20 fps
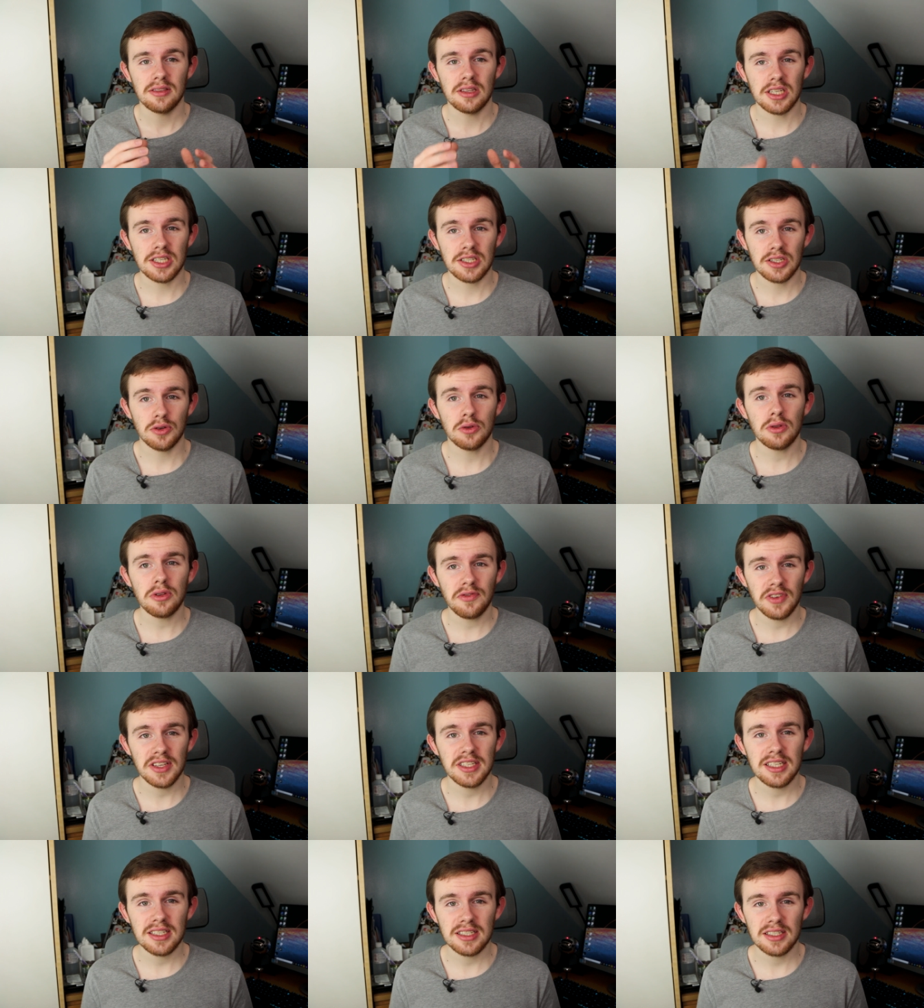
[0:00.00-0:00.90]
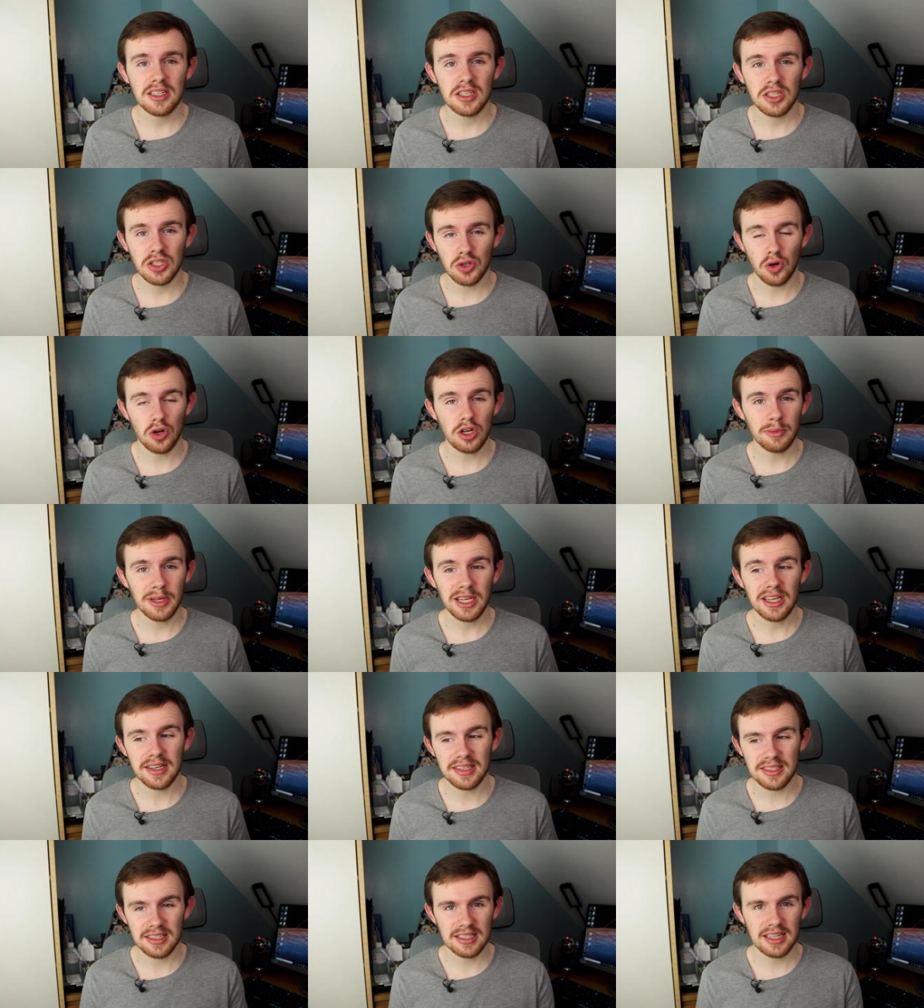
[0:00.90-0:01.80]
The School of Physics and
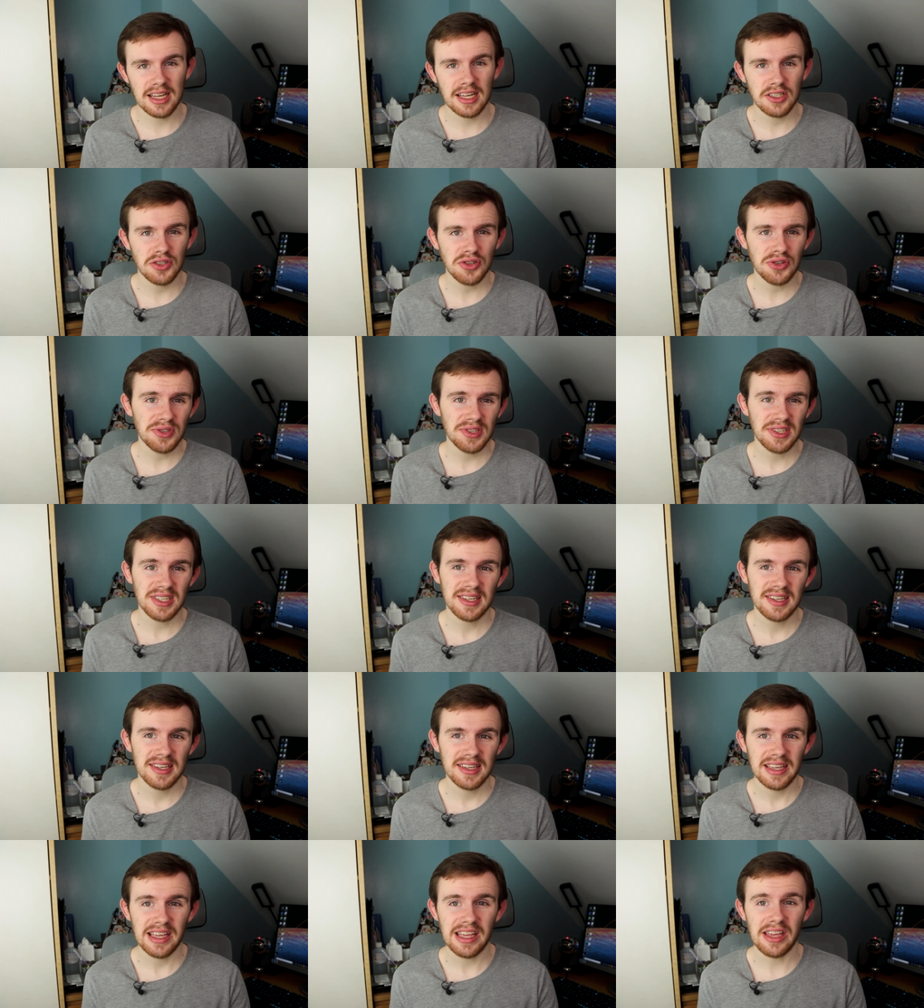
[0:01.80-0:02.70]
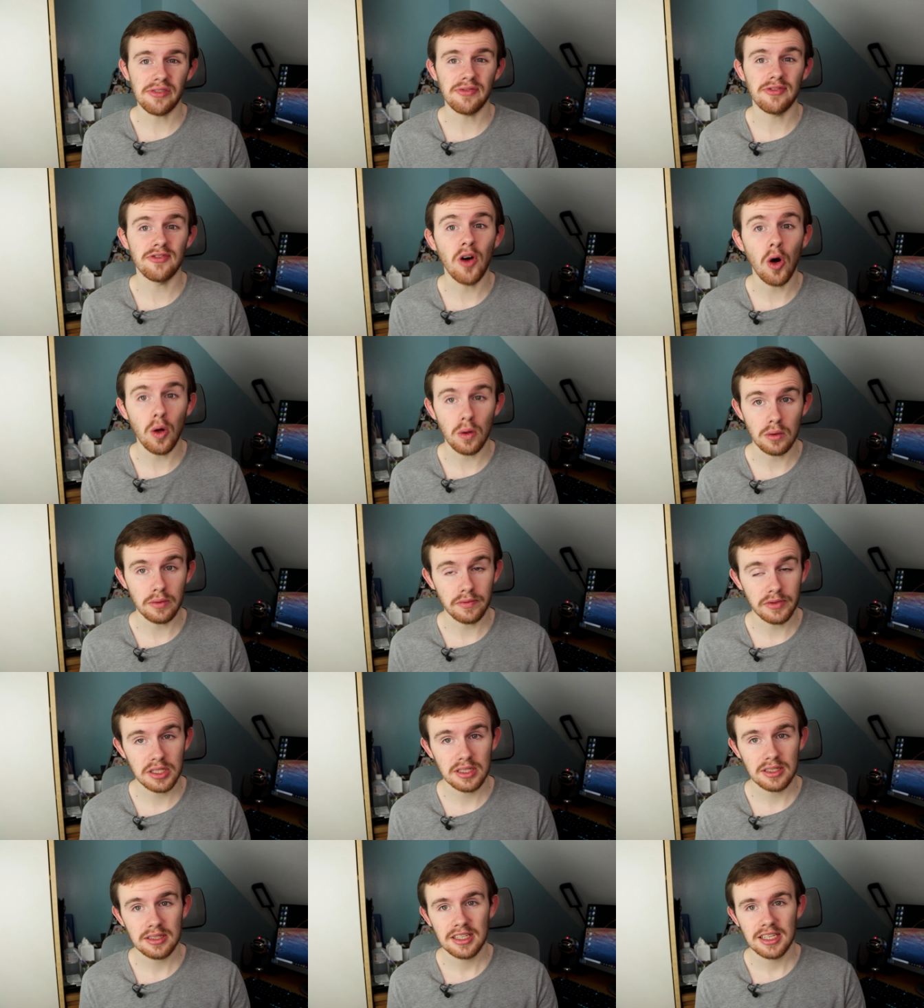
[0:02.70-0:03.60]
Astronomy at St Andrews
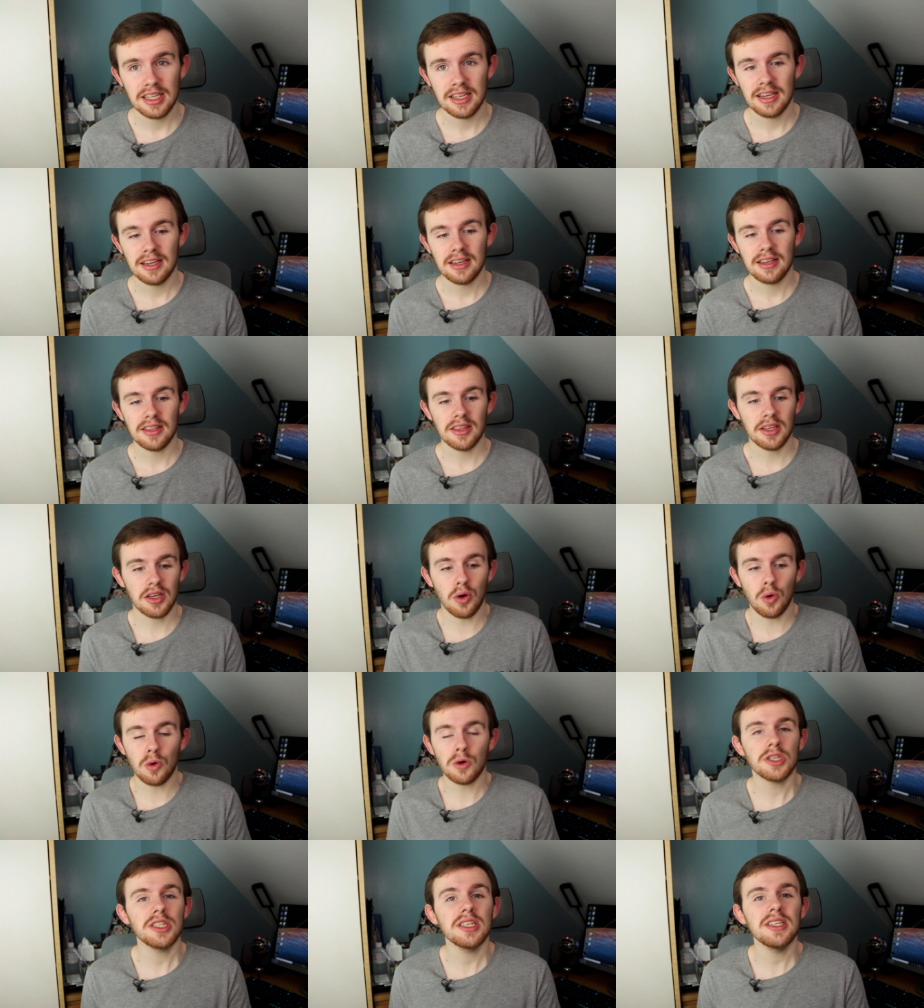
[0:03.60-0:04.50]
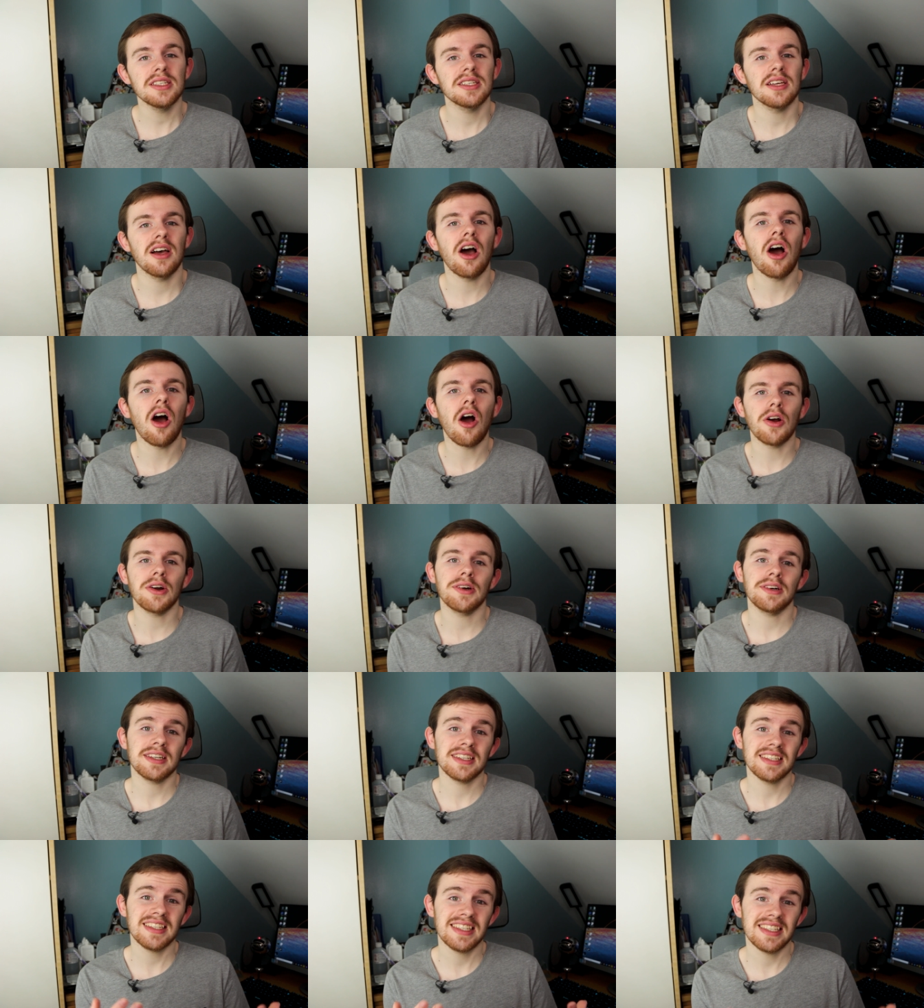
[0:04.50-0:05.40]
evolves. The courses
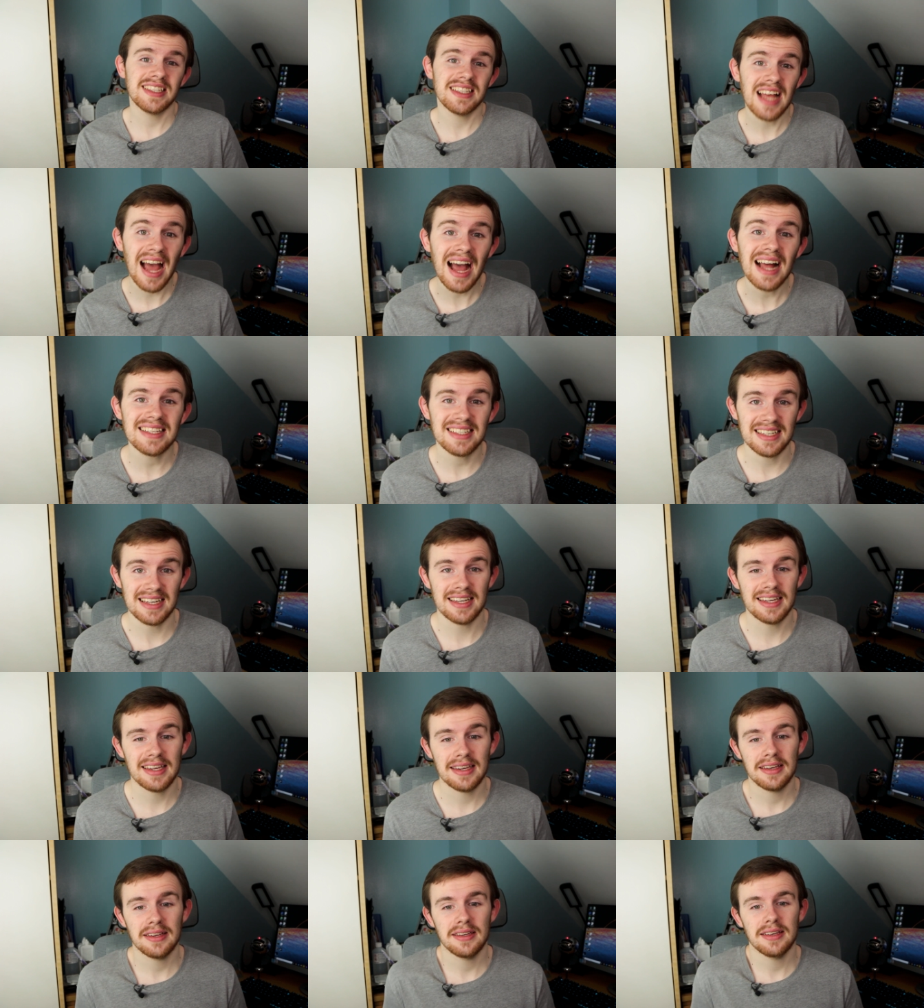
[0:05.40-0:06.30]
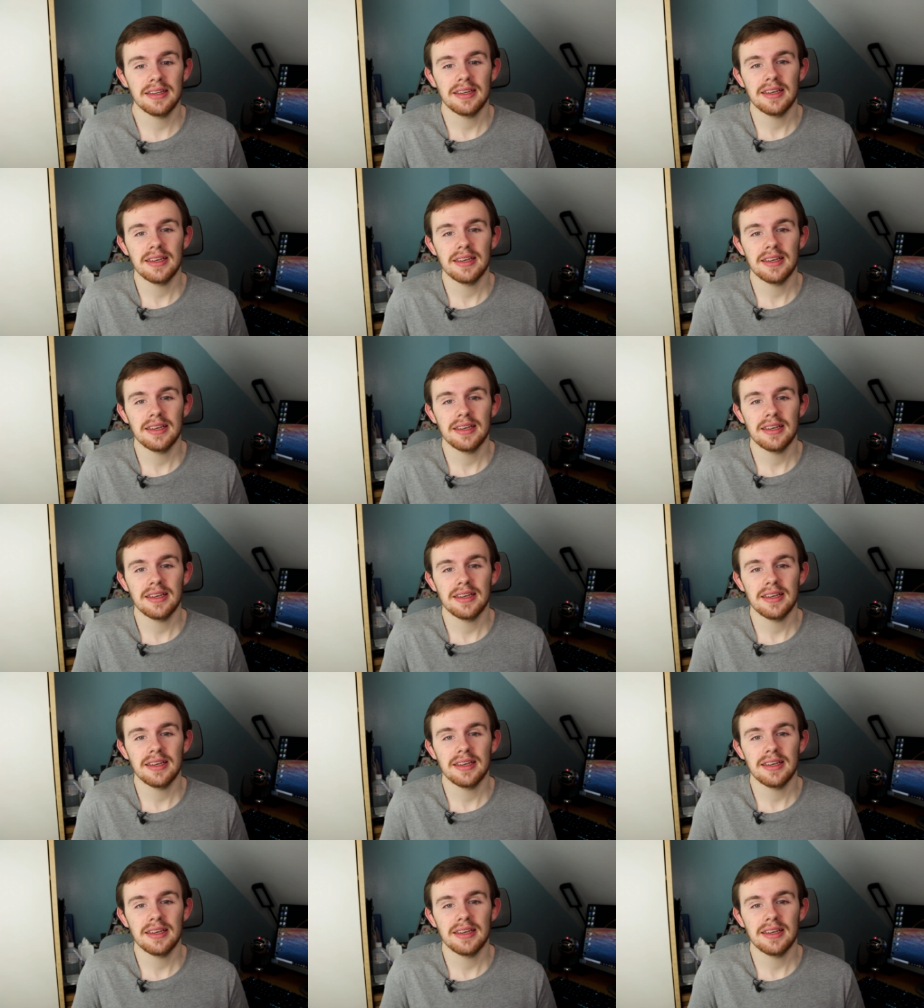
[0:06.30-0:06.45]
aren't static.